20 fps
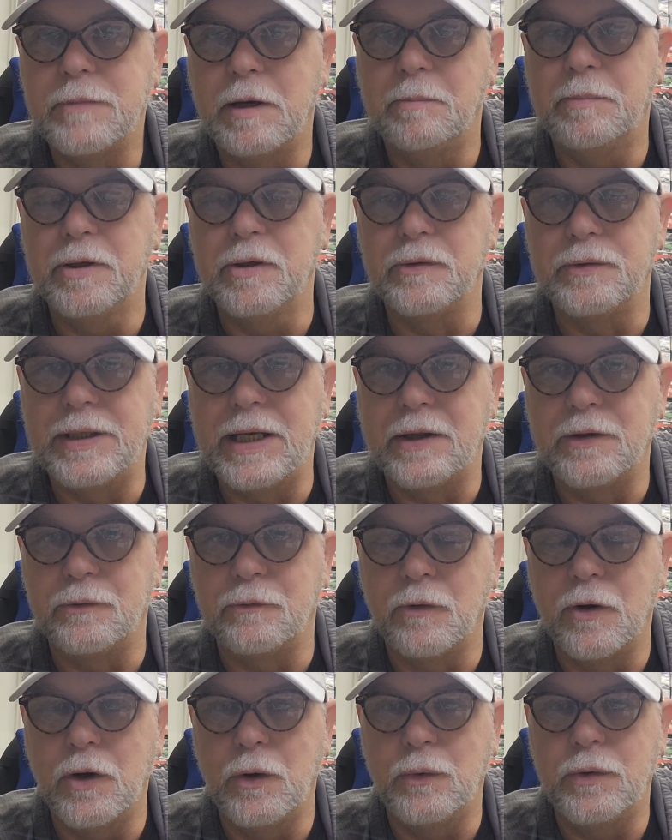a build down the
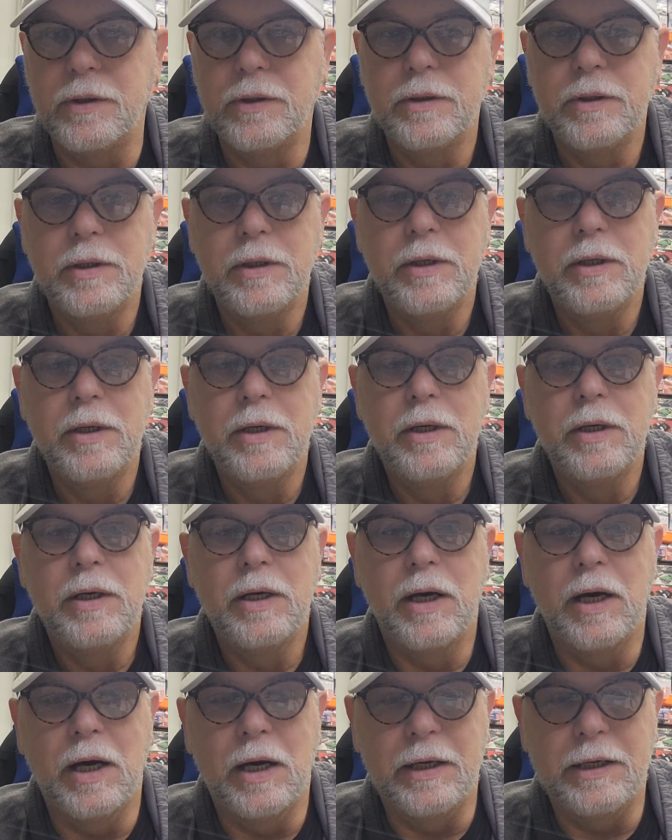road.
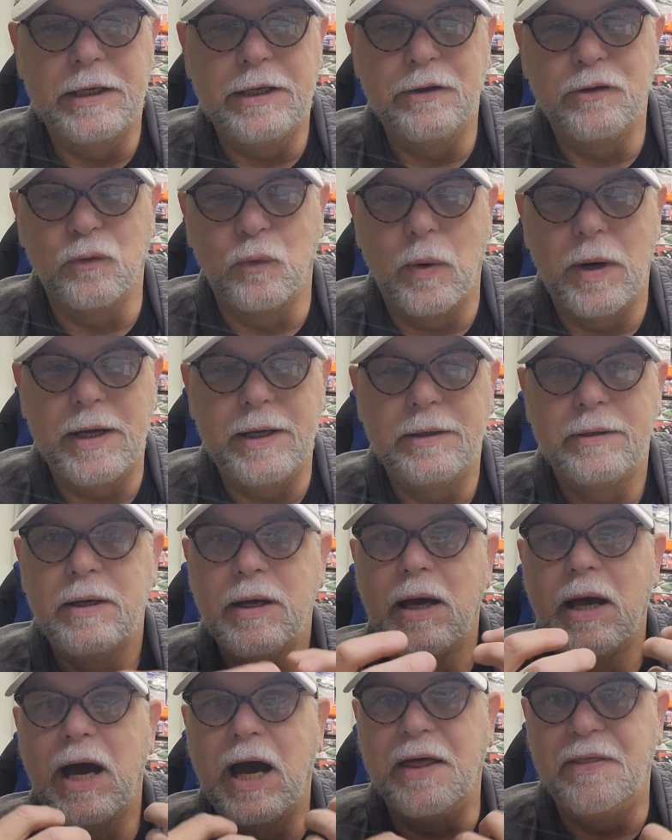Either way,
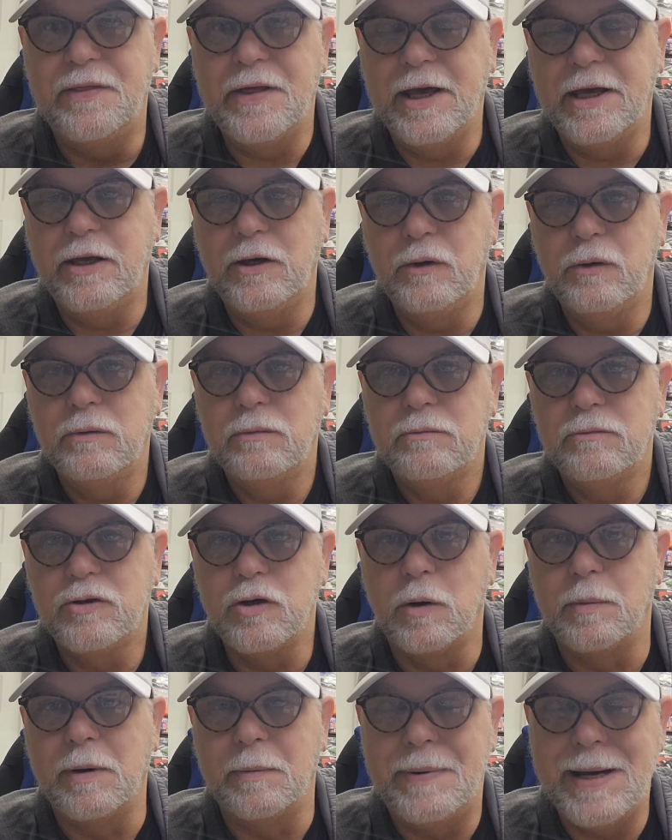I thank you to
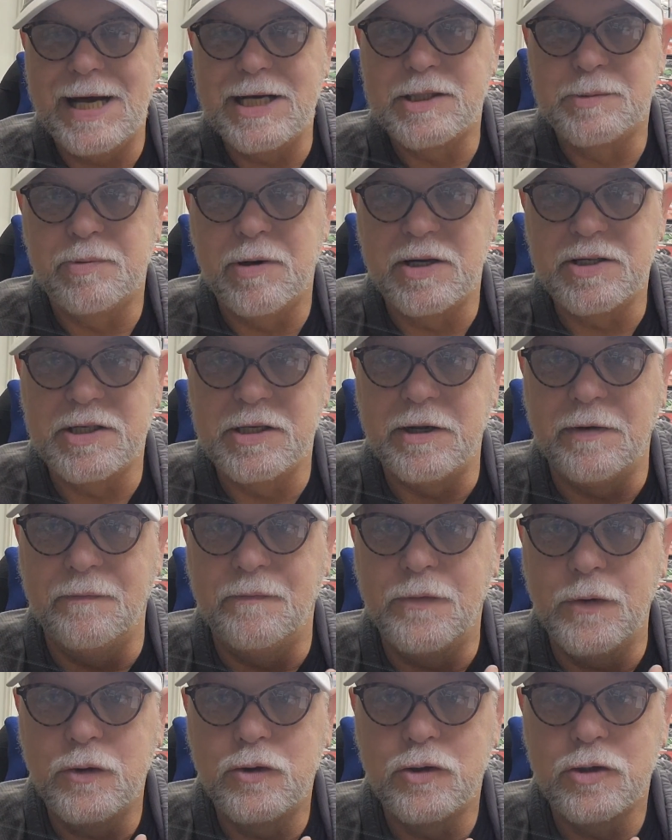all my past, present, and
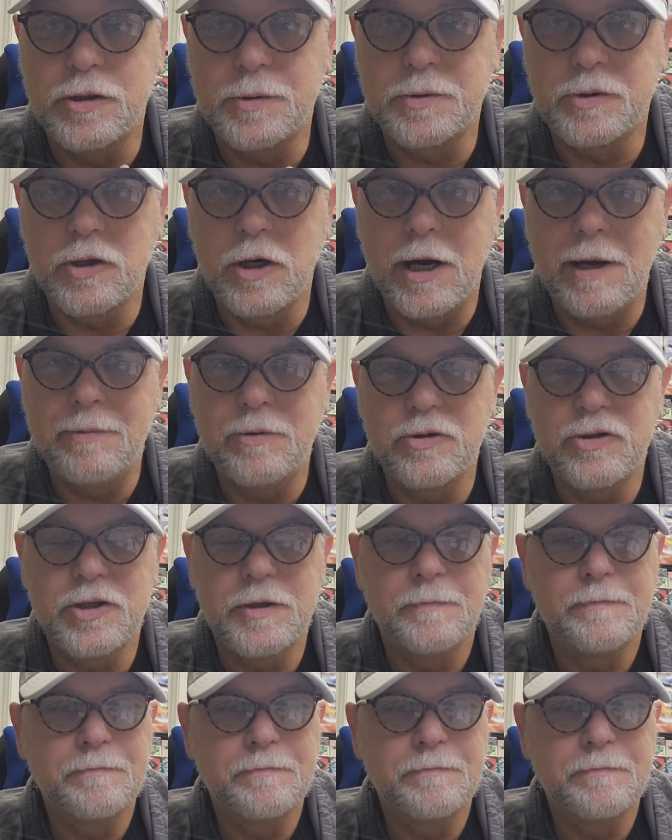future subscribers.